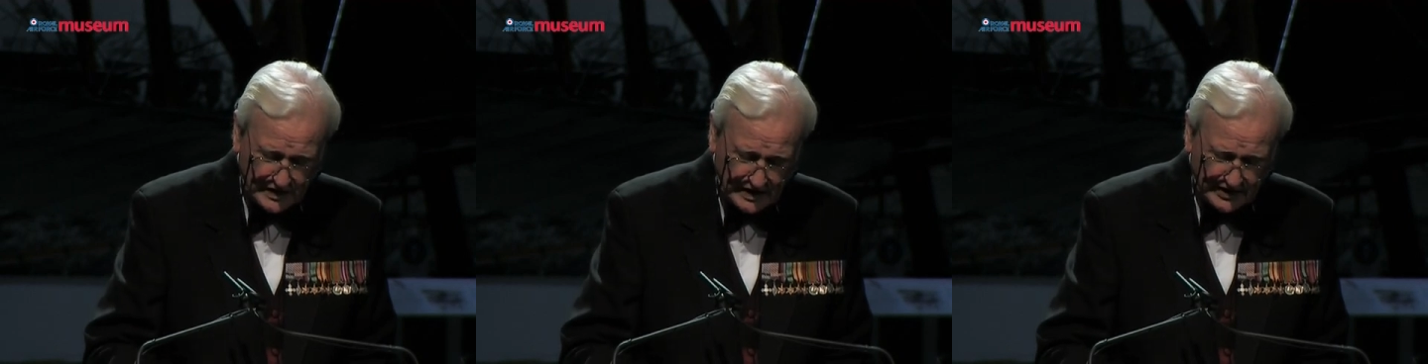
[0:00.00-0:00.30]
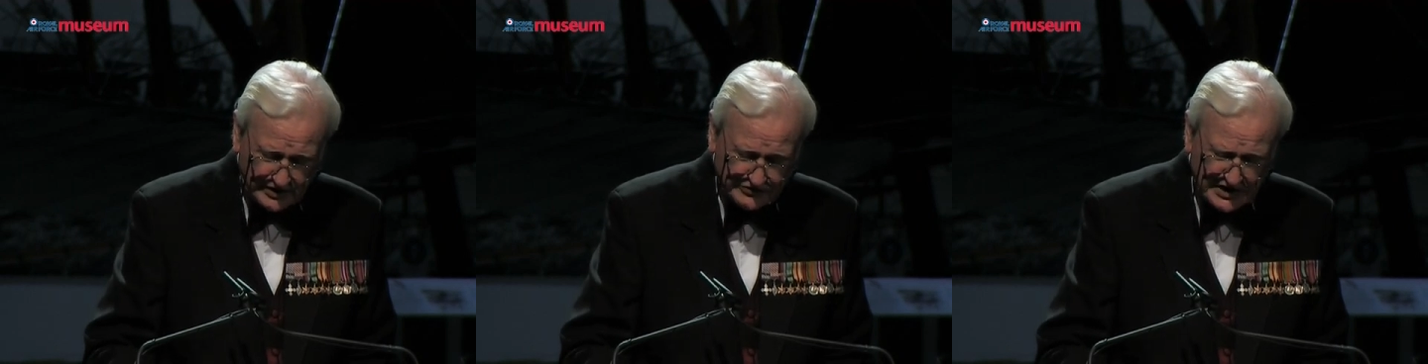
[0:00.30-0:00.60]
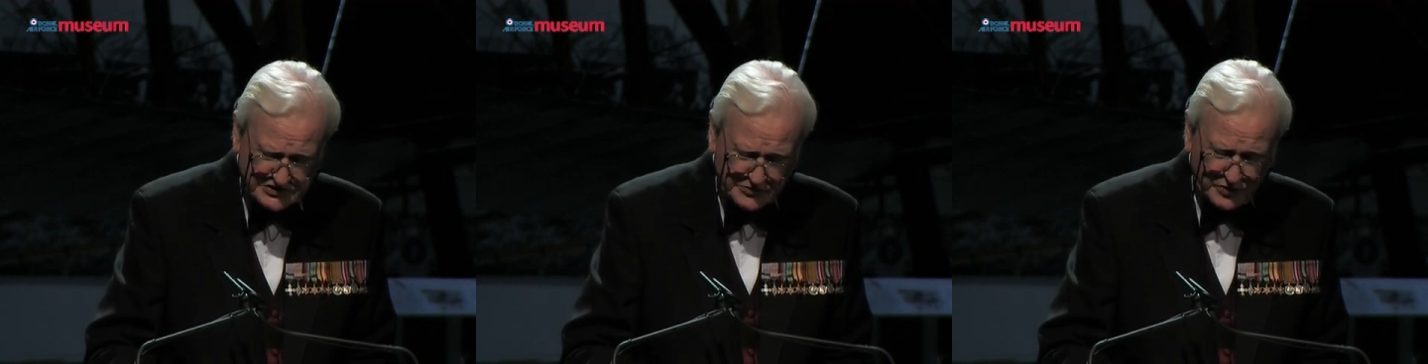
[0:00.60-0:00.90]
and a
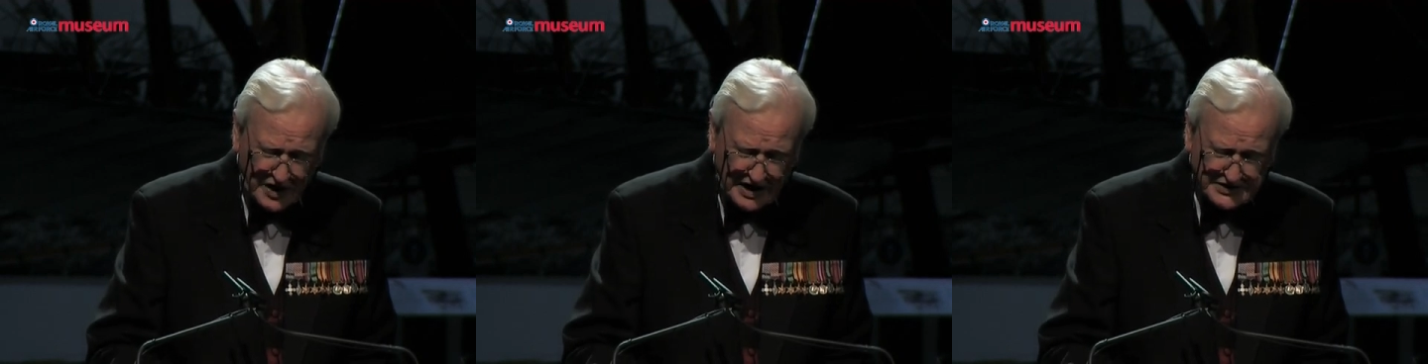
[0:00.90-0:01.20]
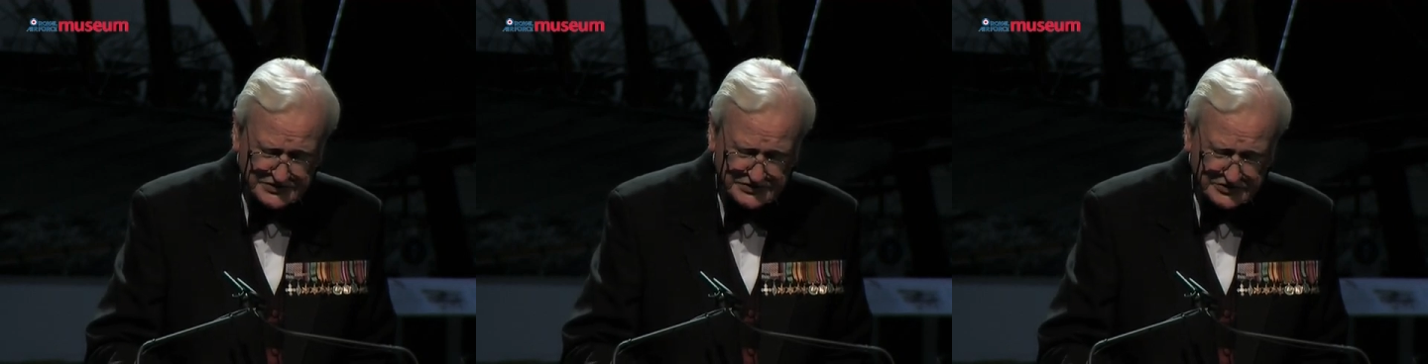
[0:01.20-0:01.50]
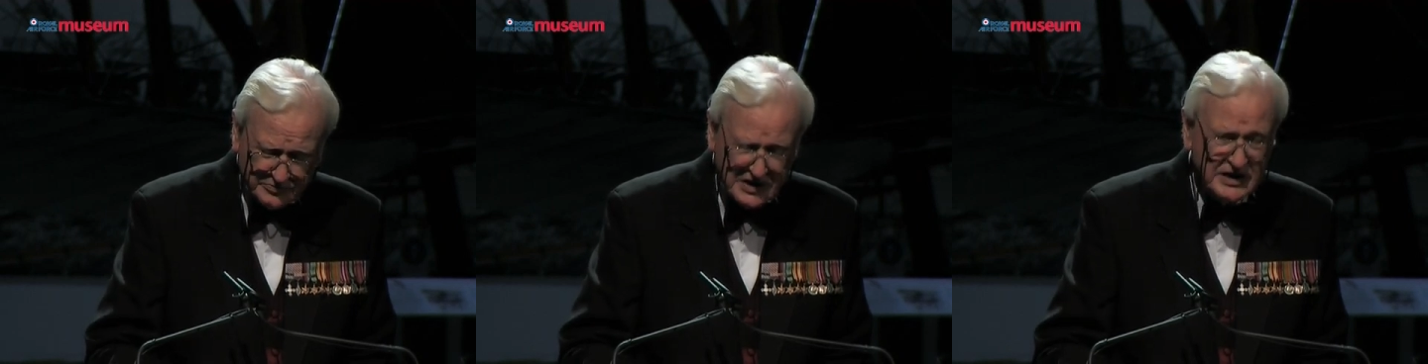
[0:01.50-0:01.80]
great surprise
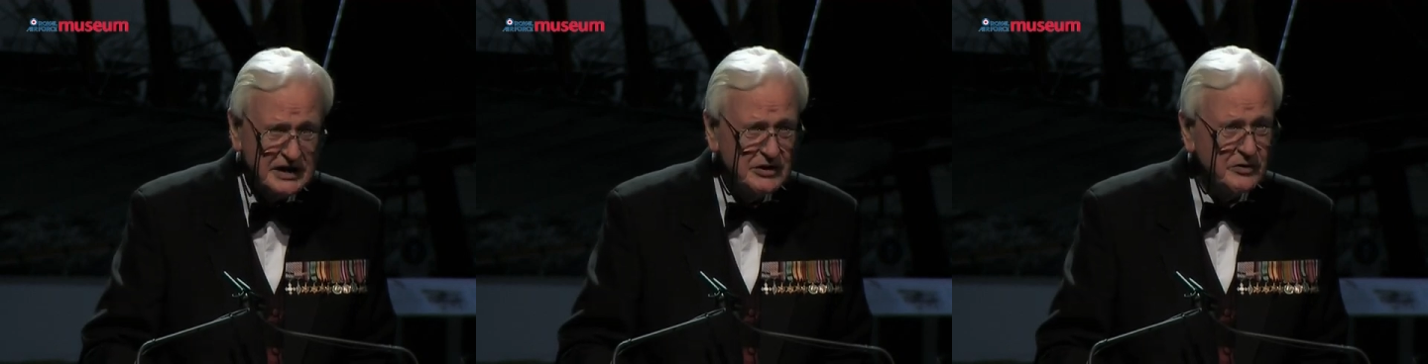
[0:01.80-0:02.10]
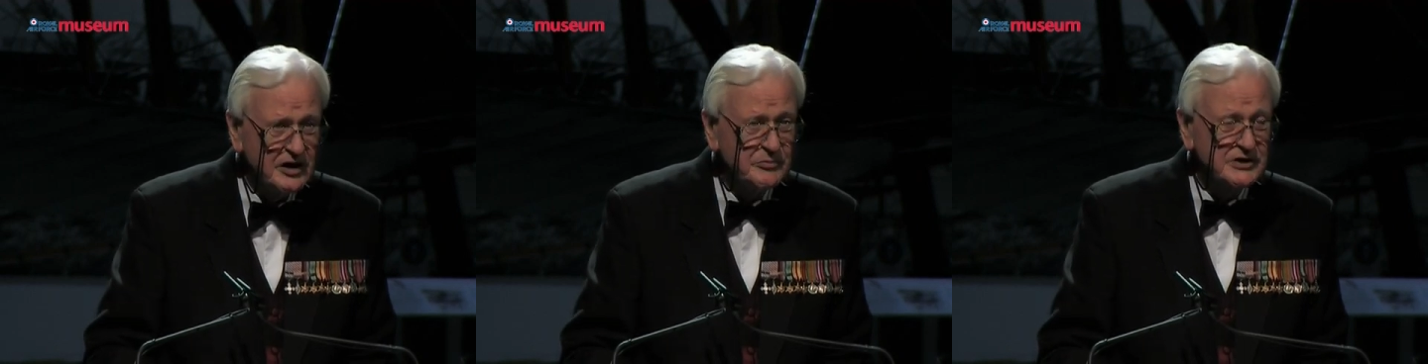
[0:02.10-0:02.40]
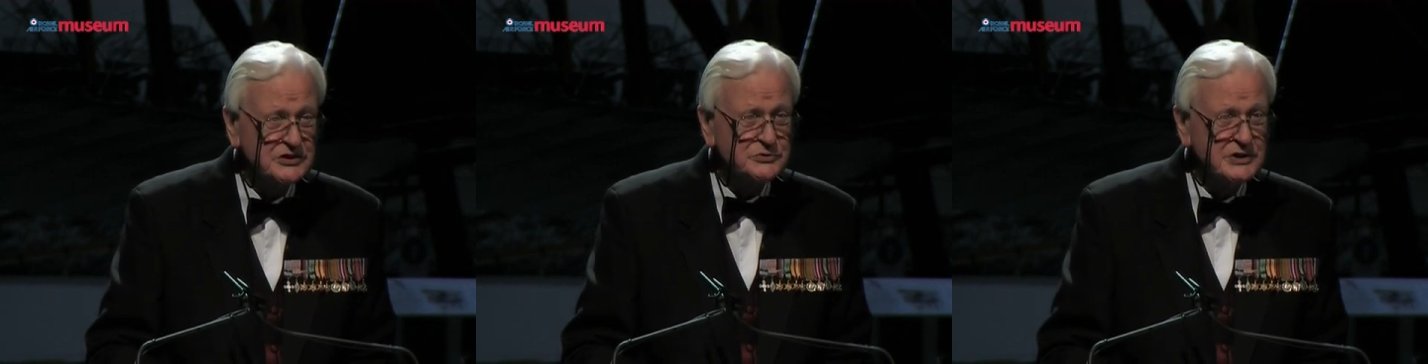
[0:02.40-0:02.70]
to me anyway,
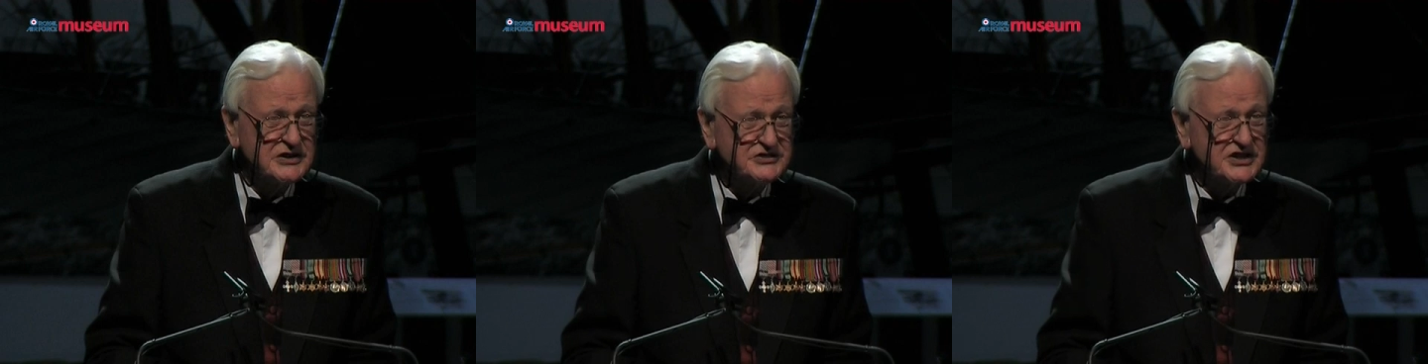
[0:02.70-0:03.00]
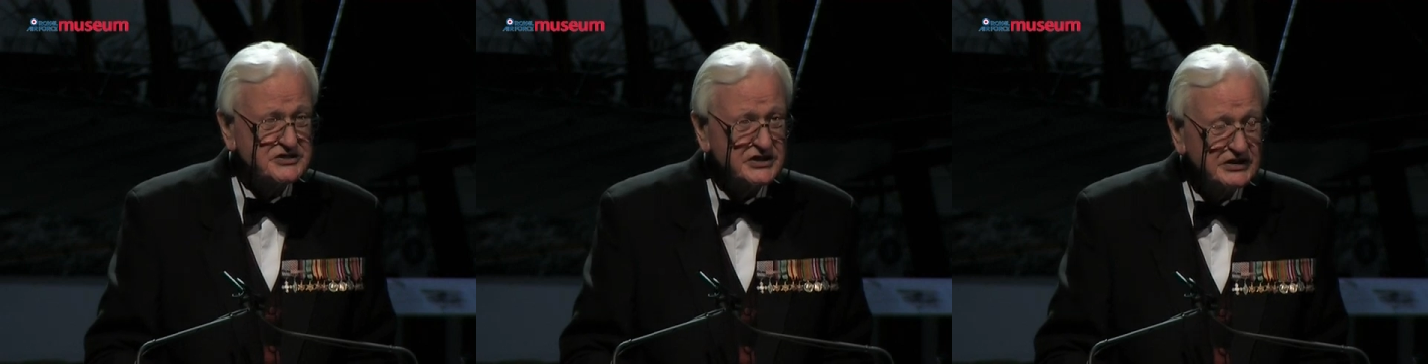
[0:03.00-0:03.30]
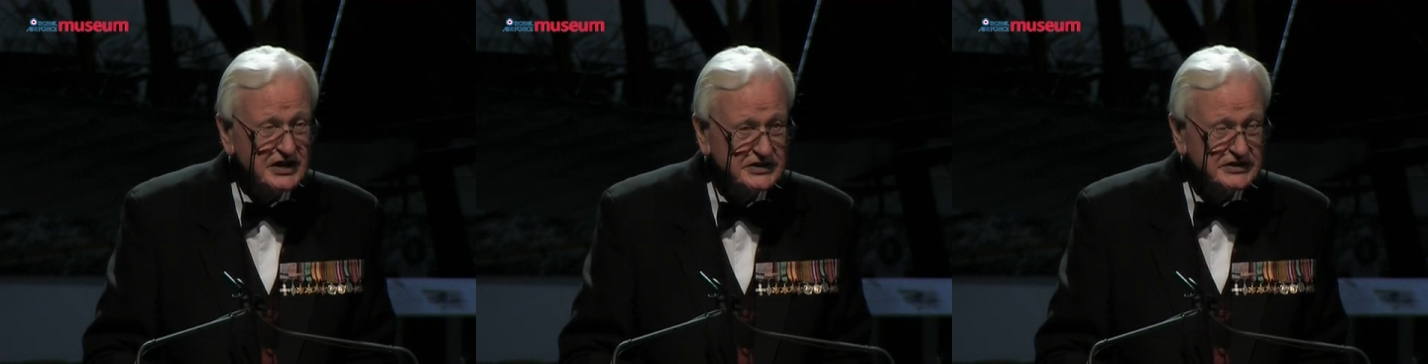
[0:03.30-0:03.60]
because we had
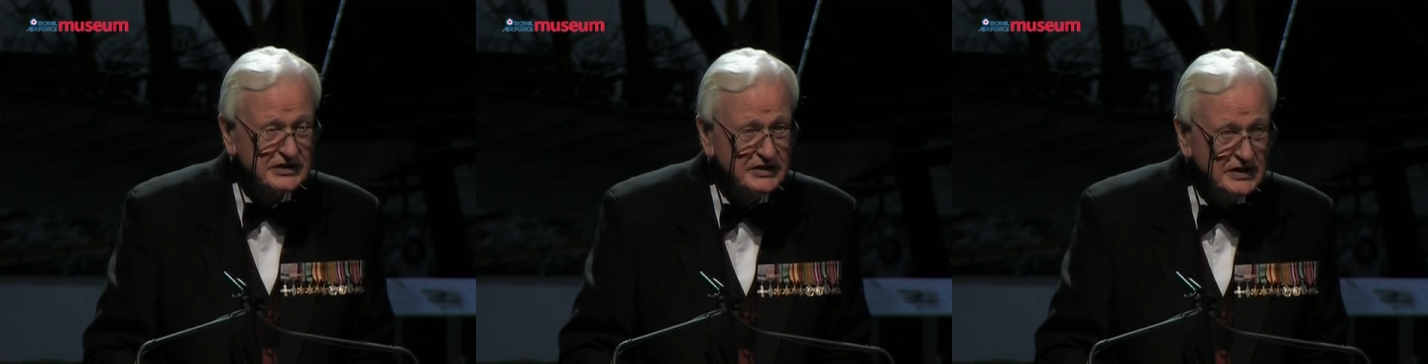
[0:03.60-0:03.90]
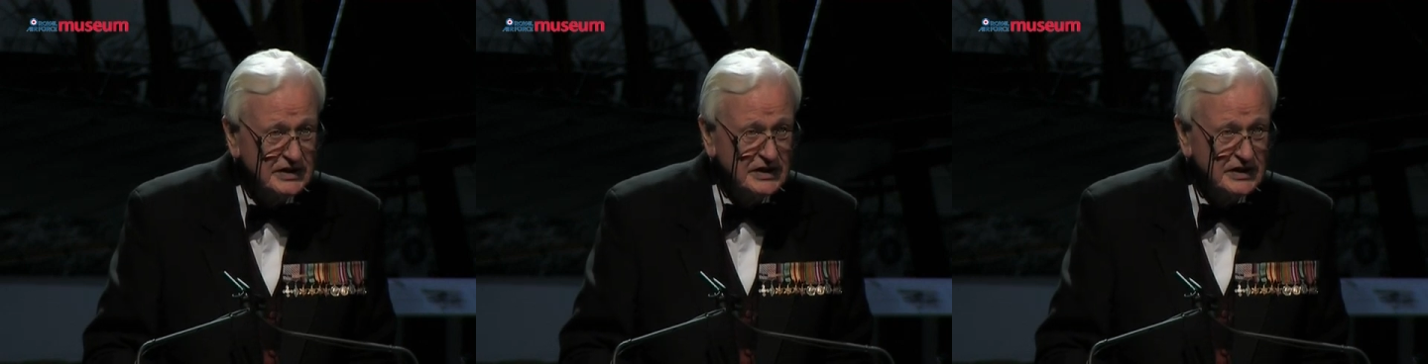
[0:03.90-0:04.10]
designated